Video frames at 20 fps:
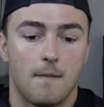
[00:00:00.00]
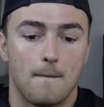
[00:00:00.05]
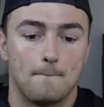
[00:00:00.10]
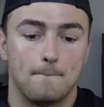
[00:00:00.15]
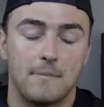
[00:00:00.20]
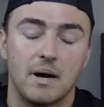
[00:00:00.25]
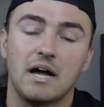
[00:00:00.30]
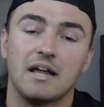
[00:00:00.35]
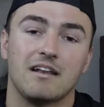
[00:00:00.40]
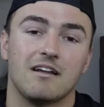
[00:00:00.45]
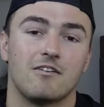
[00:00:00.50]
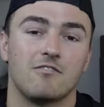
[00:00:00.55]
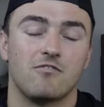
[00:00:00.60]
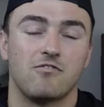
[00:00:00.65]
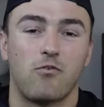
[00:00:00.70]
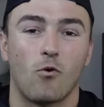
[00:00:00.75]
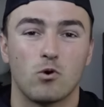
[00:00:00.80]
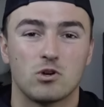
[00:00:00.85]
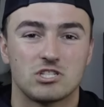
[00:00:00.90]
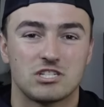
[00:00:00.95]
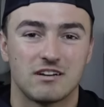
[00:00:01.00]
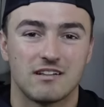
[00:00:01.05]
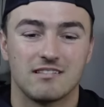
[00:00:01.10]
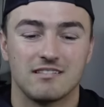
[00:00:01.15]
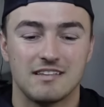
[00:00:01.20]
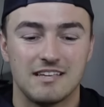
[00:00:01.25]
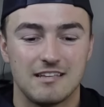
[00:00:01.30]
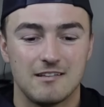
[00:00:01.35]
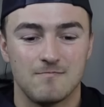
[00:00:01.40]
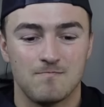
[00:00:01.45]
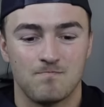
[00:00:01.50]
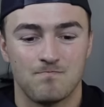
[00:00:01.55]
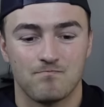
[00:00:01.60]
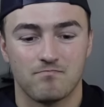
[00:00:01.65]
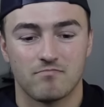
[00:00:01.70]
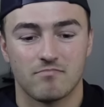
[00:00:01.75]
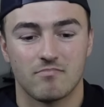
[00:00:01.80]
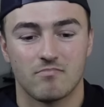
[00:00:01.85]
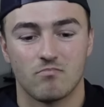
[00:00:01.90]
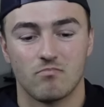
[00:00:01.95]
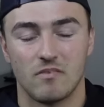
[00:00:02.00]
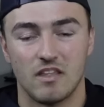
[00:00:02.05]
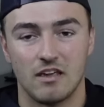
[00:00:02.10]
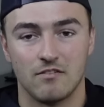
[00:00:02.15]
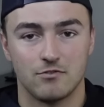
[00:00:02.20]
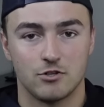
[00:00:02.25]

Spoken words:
But unfortunately, if